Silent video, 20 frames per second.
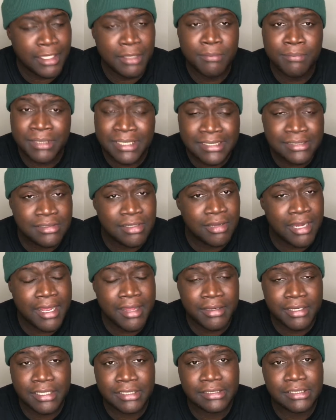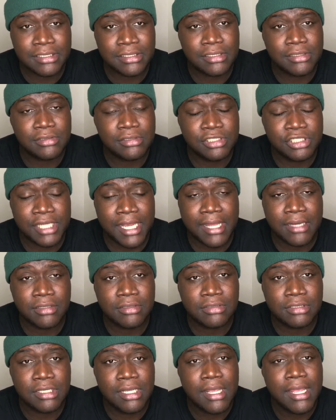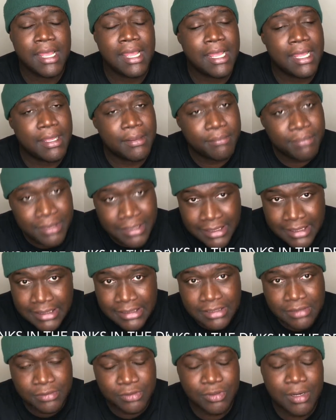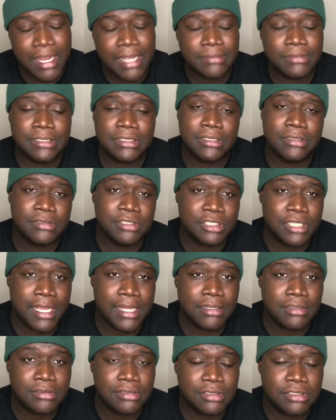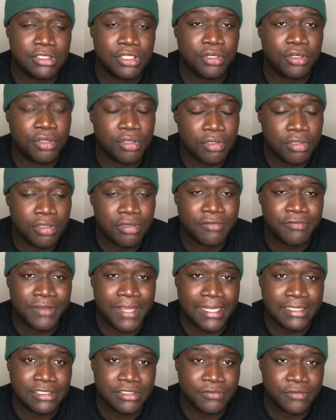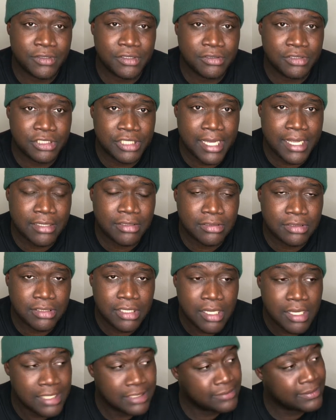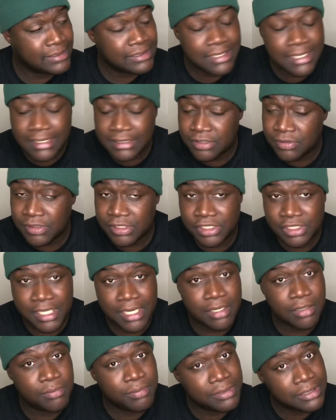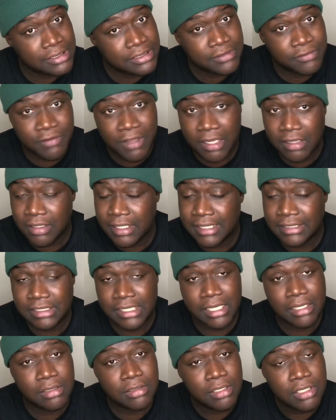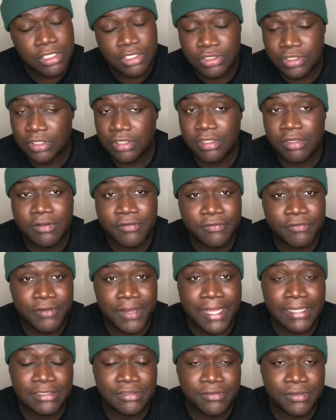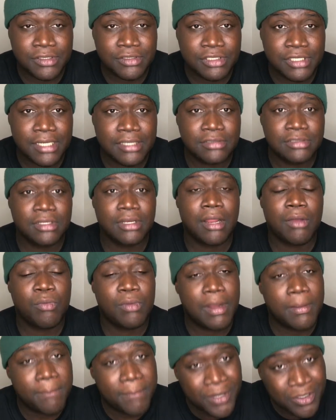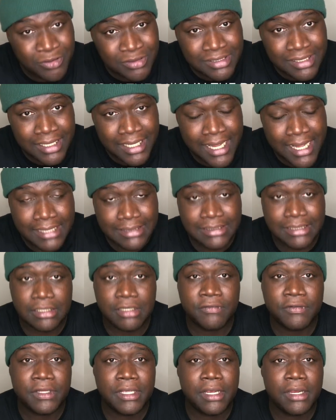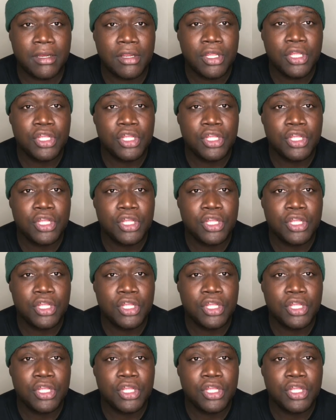Please go down there to those channels and please subscribe to those channels, turn your notifications for those channels, especially that Twitch channel. Please follow that channel, turn your notifications for those channels so that when I'm posting content over there,